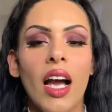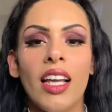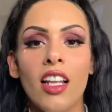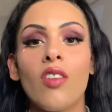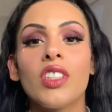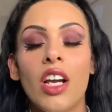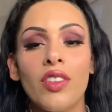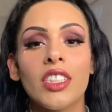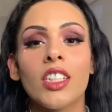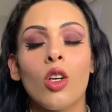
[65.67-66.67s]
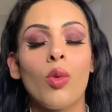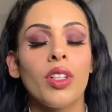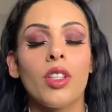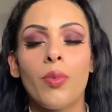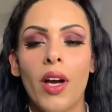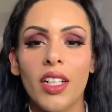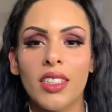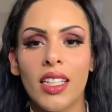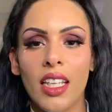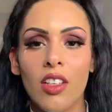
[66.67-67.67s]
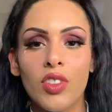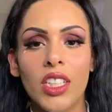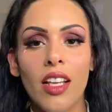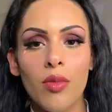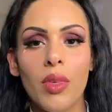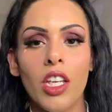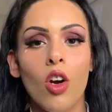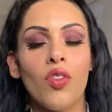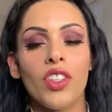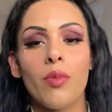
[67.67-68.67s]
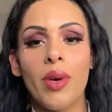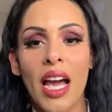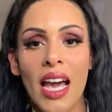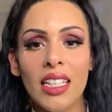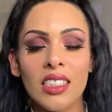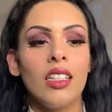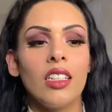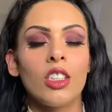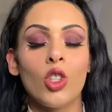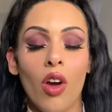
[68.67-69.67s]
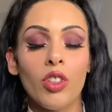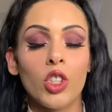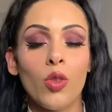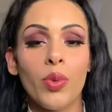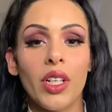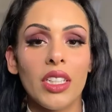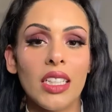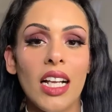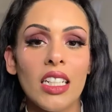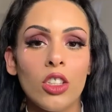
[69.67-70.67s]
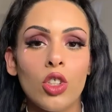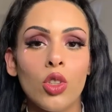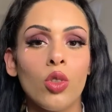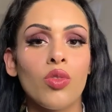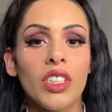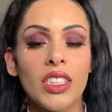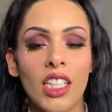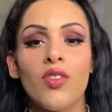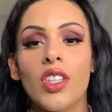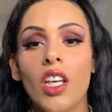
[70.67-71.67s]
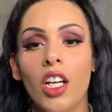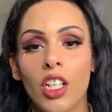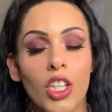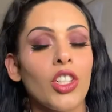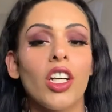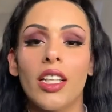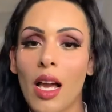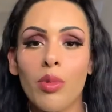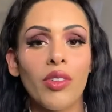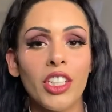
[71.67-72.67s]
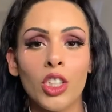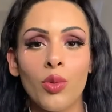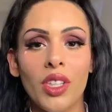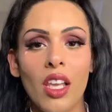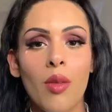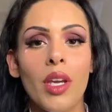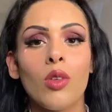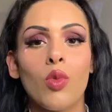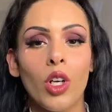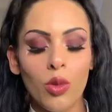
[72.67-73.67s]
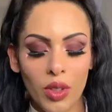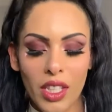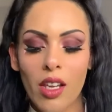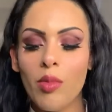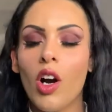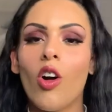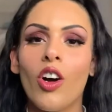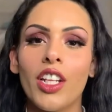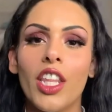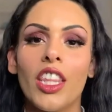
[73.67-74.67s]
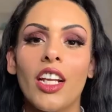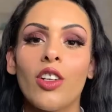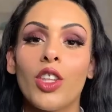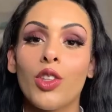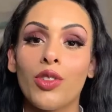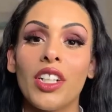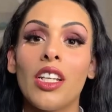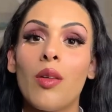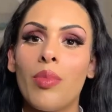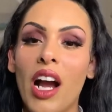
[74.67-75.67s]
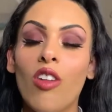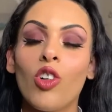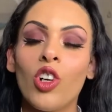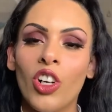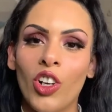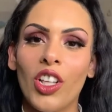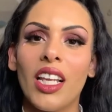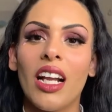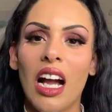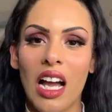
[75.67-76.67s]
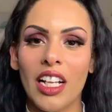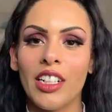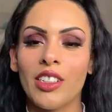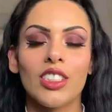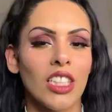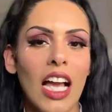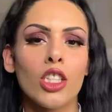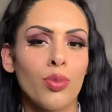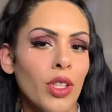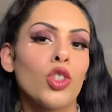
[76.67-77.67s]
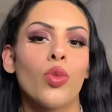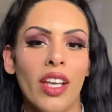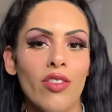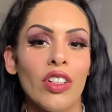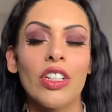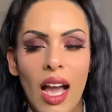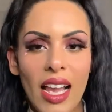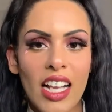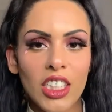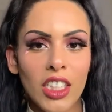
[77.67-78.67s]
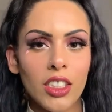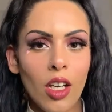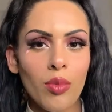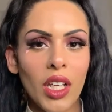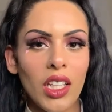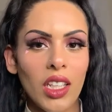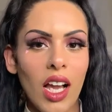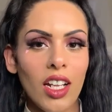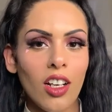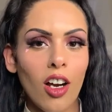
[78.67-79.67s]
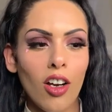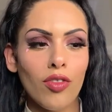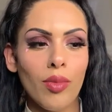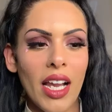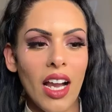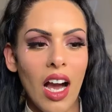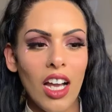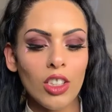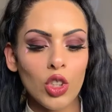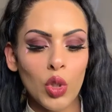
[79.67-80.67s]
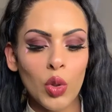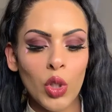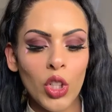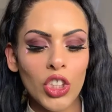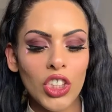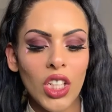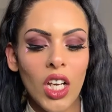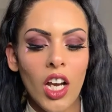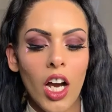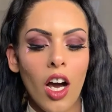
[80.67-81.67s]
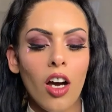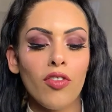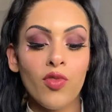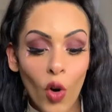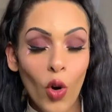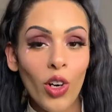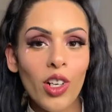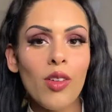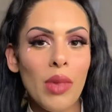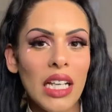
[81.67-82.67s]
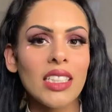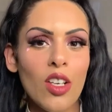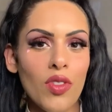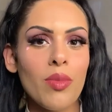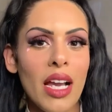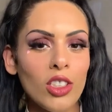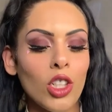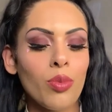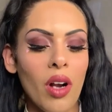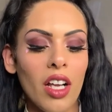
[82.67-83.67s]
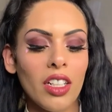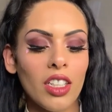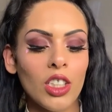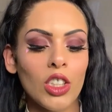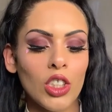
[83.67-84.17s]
I loved every single one of the products that they've sent me over the past. So I was super excited to receive another collaboration with them and work with them on their three barrel curling iron slash beach waver. I actually dumped a lot of my hot tools uh, for my Seven Magic products.